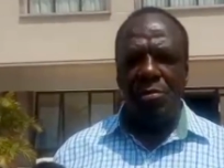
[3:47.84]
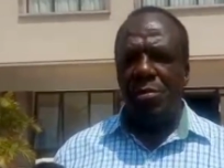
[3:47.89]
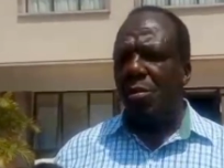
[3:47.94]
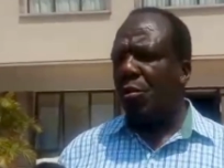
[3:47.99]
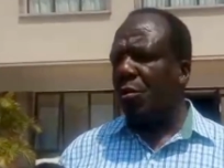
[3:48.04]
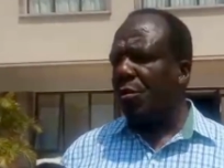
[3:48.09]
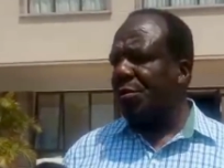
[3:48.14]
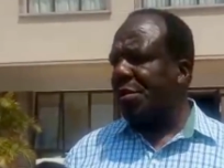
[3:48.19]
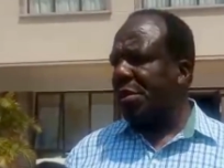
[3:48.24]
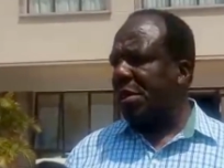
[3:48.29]

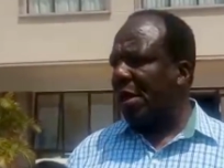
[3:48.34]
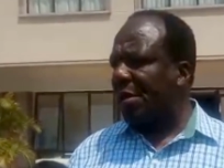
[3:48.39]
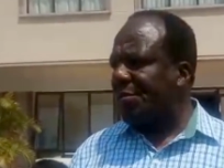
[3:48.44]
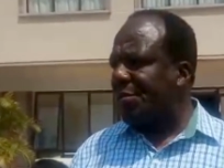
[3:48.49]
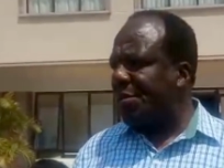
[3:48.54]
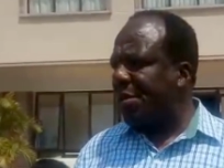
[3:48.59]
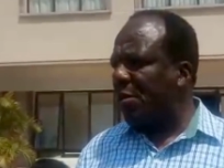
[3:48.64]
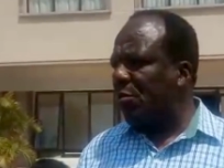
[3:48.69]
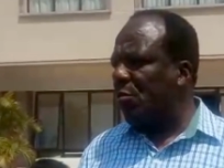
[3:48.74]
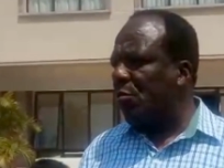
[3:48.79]
because
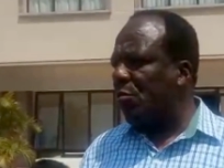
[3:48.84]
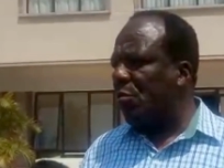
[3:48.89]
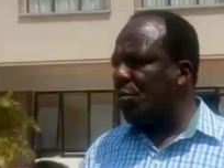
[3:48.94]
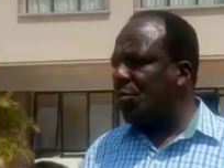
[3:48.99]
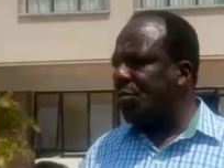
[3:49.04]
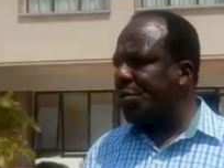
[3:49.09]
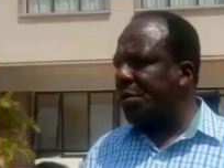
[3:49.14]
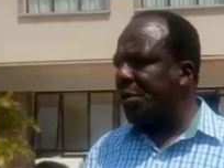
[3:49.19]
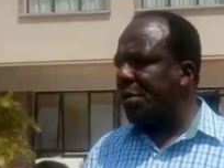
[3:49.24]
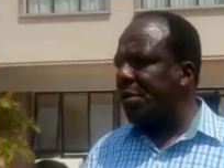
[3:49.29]
last year we
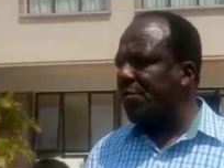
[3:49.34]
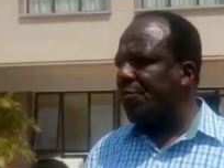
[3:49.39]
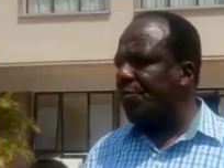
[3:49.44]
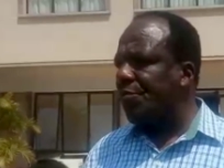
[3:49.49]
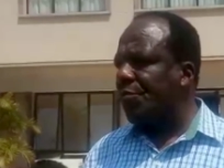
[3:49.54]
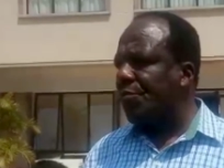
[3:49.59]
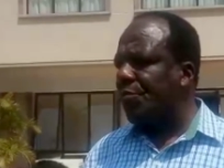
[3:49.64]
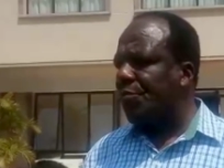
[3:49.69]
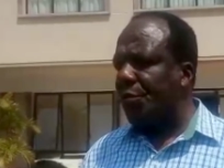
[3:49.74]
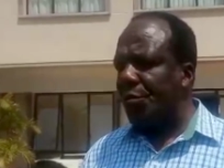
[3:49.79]
got
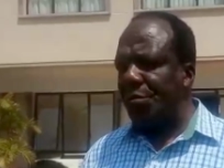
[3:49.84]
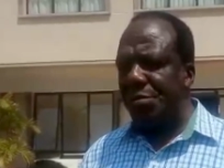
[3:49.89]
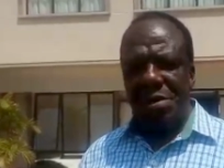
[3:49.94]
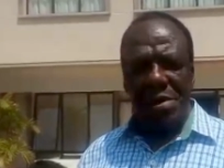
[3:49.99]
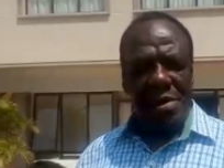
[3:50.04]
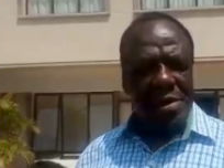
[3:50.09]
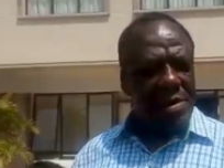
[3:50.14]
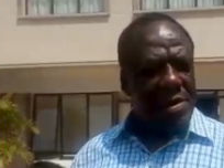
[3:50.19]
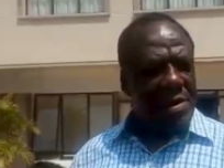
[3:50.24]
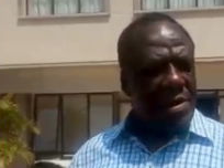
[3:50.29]

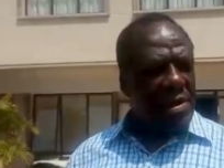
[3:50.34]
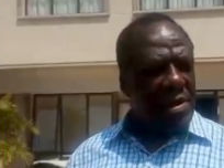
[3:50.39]
314.